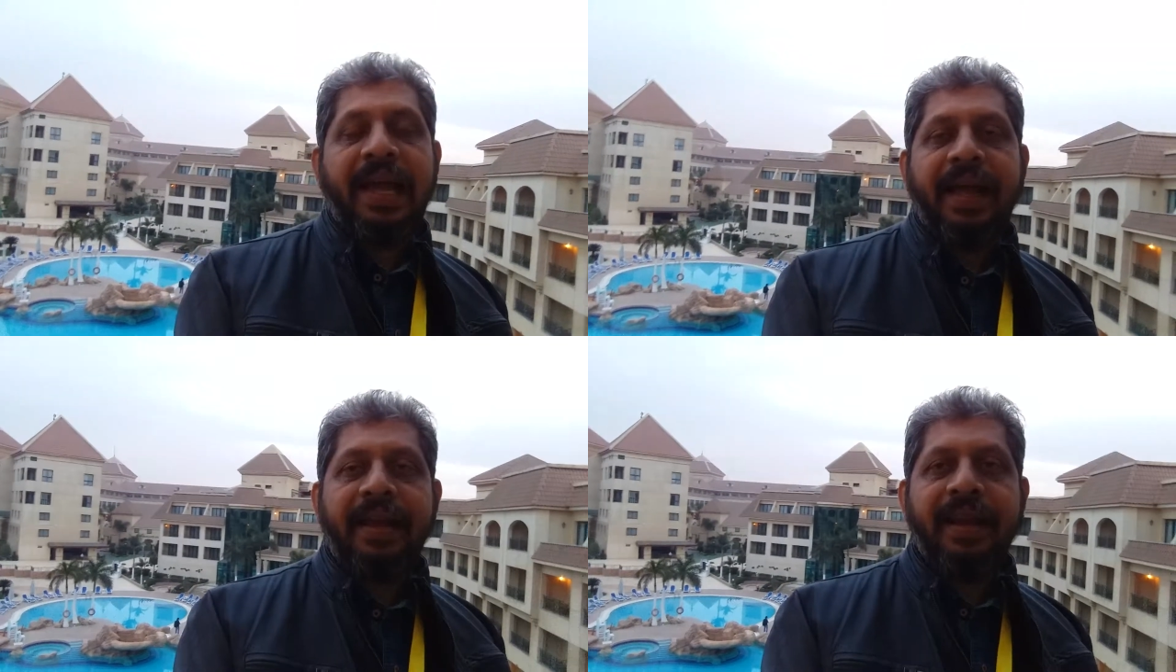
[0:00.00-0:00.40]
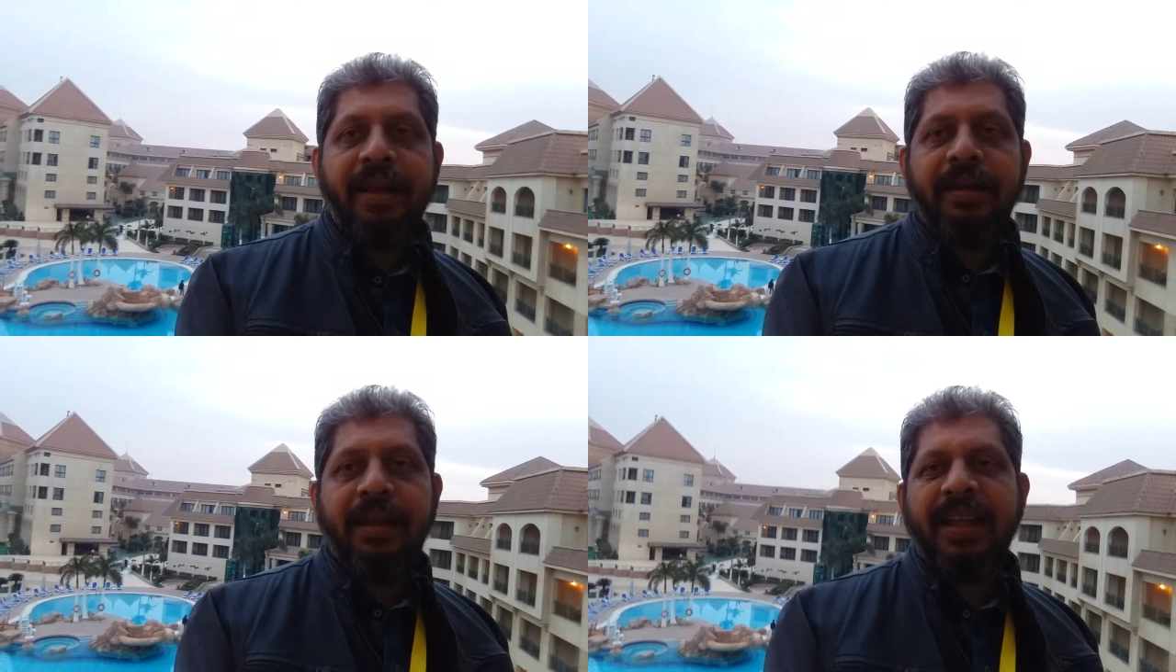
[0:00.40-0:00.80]
And
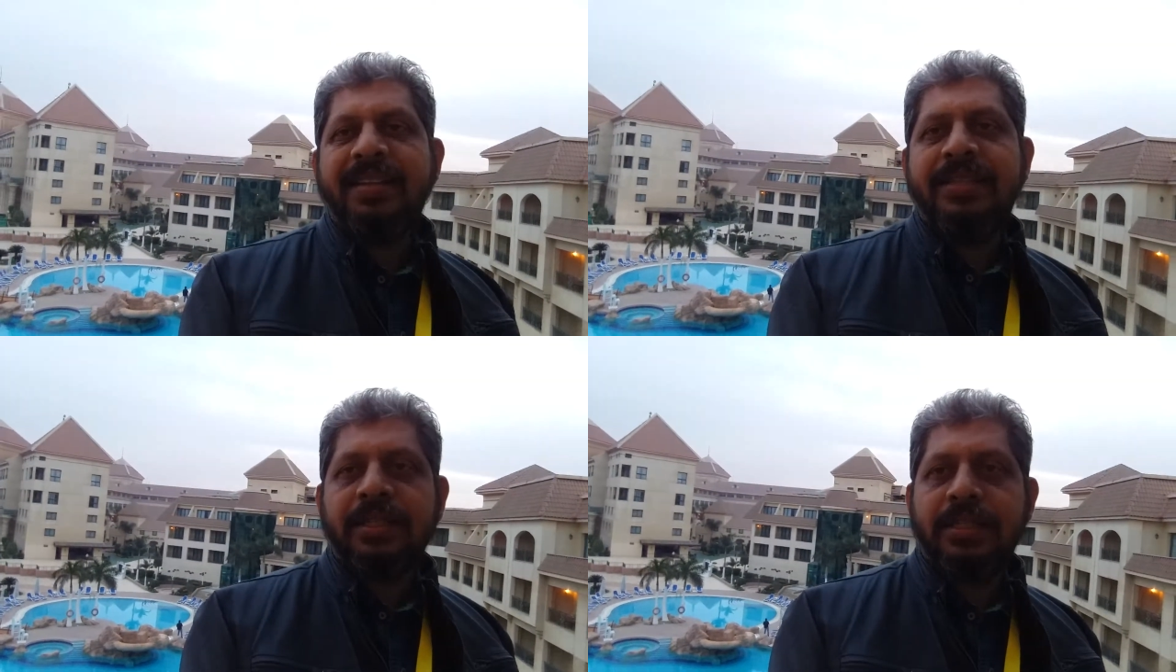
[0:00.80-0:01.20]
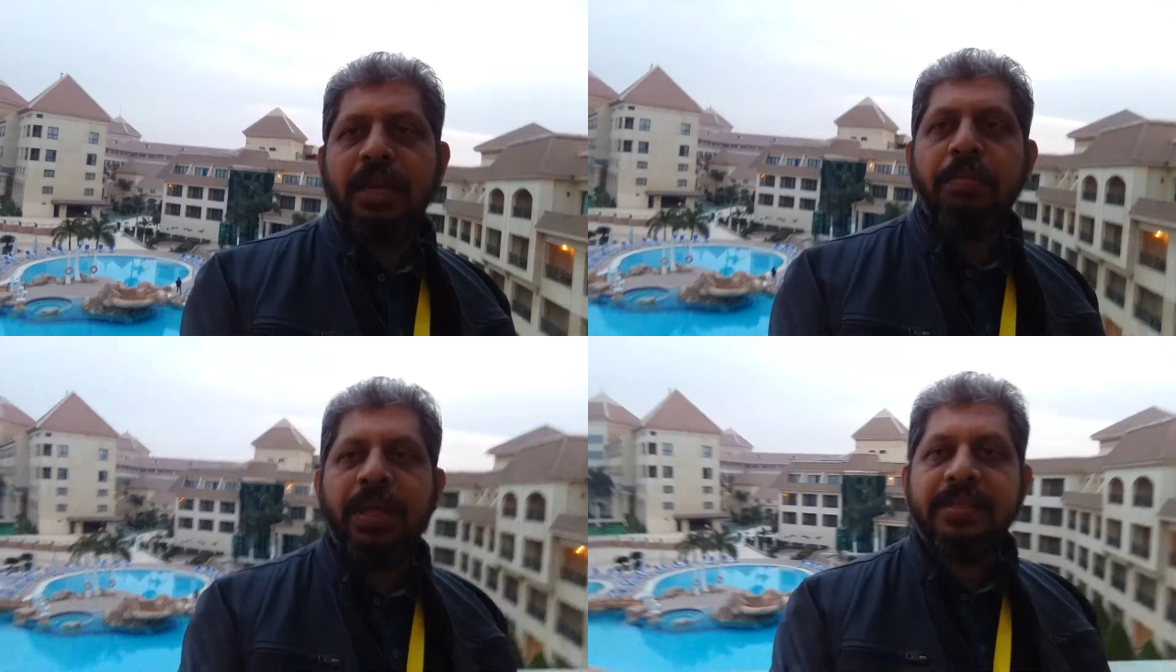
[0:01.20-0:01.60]
later in
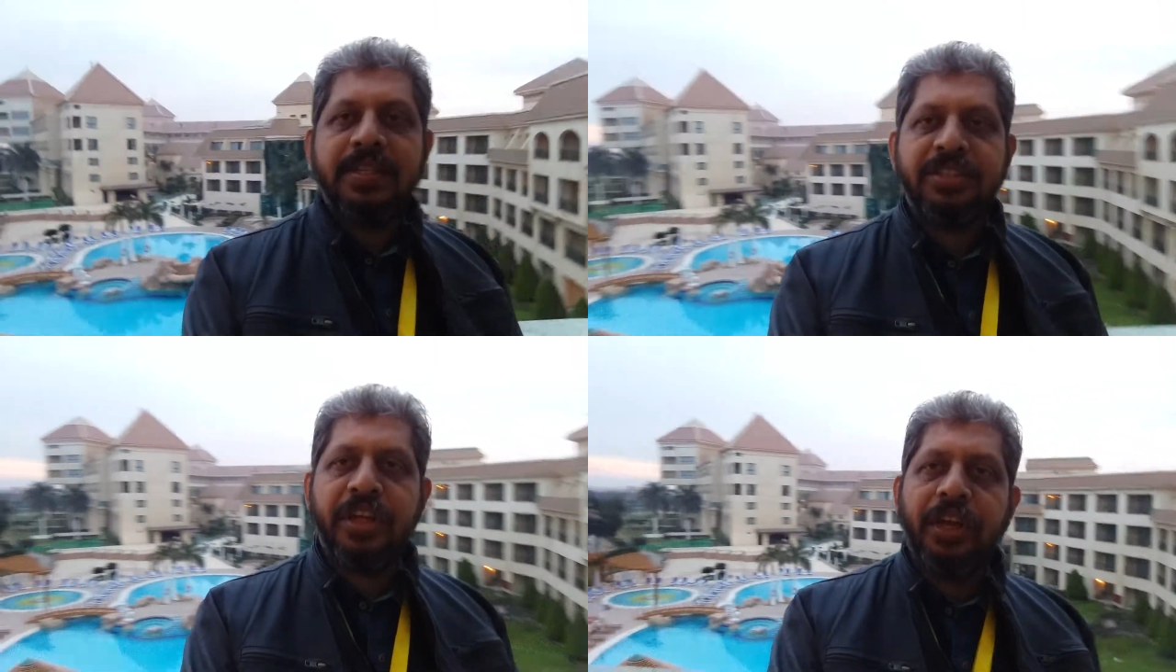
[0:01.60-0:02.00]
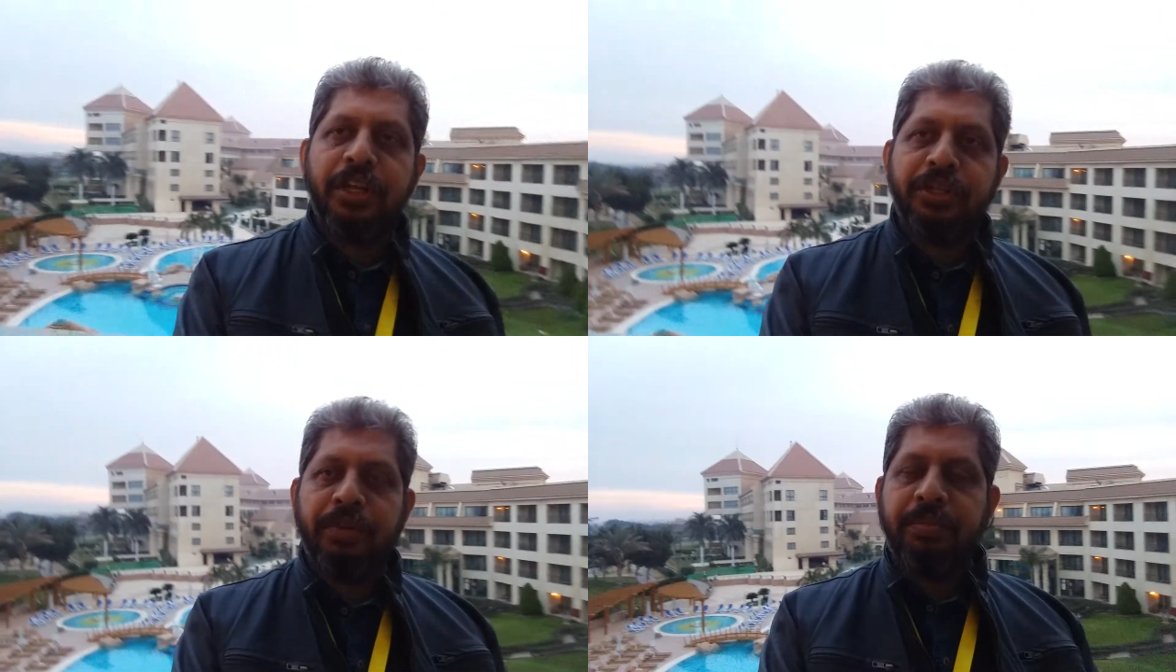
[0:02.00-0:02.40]
16 places in
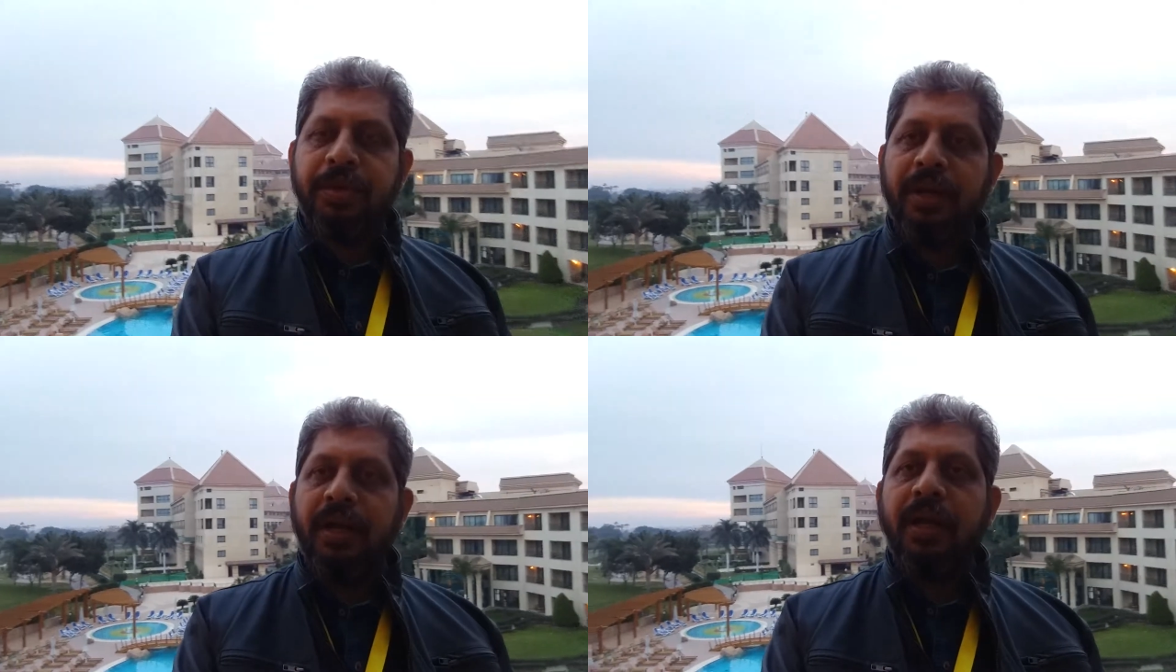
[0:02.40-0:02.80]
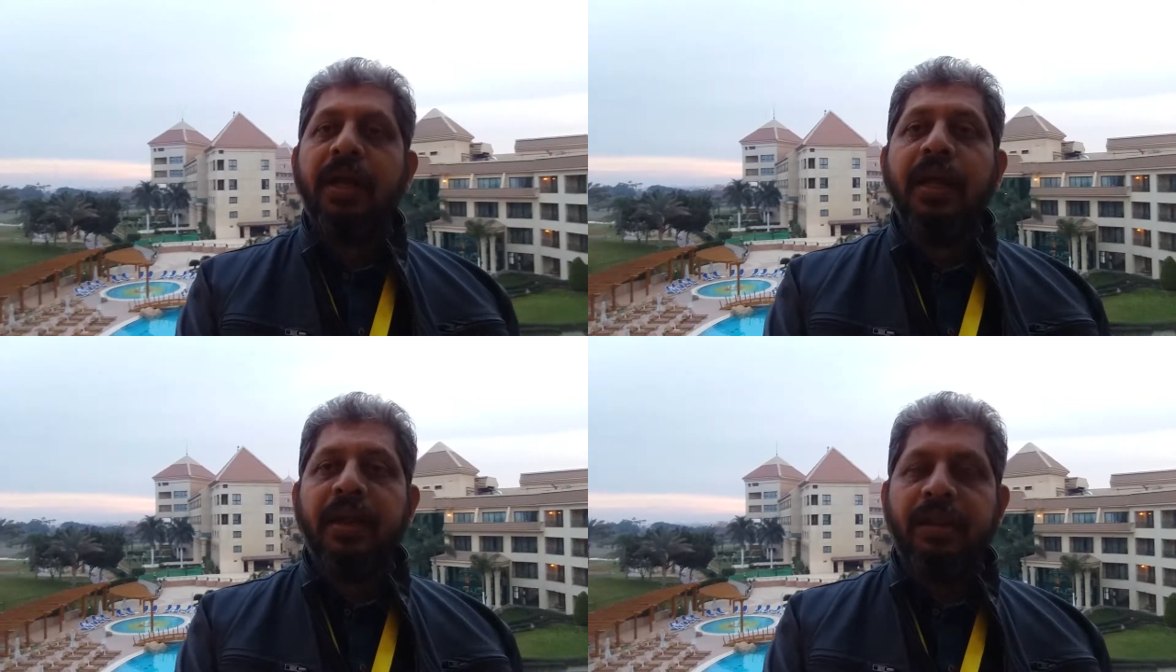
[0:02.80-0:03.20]
Egypt,
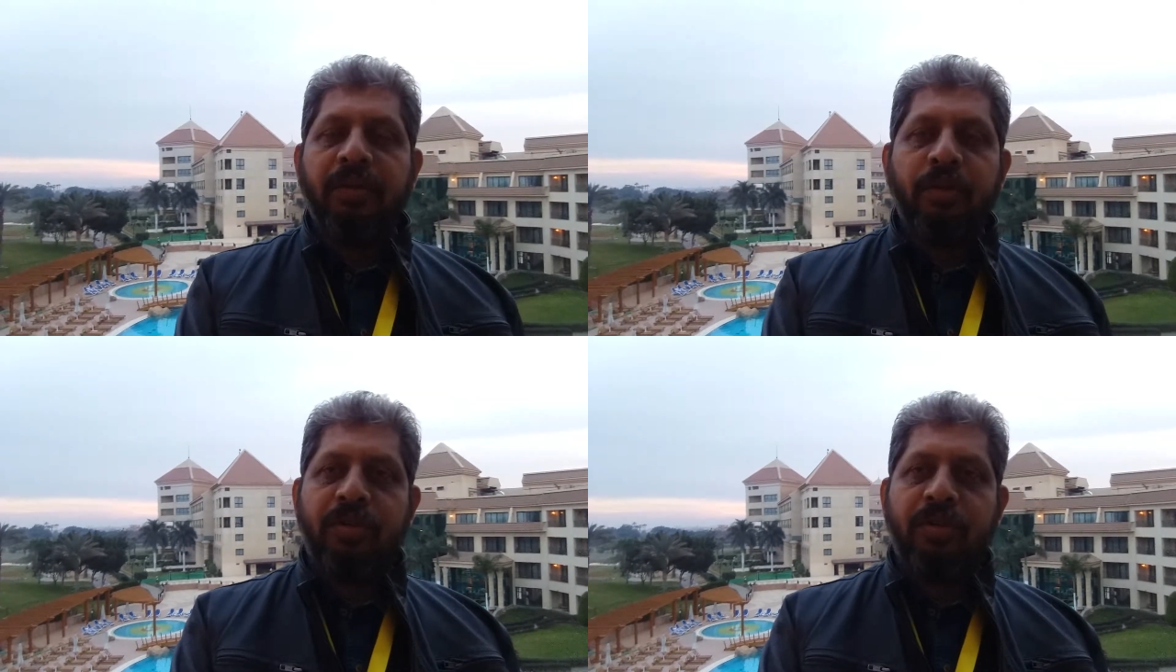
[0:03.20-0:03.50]
they were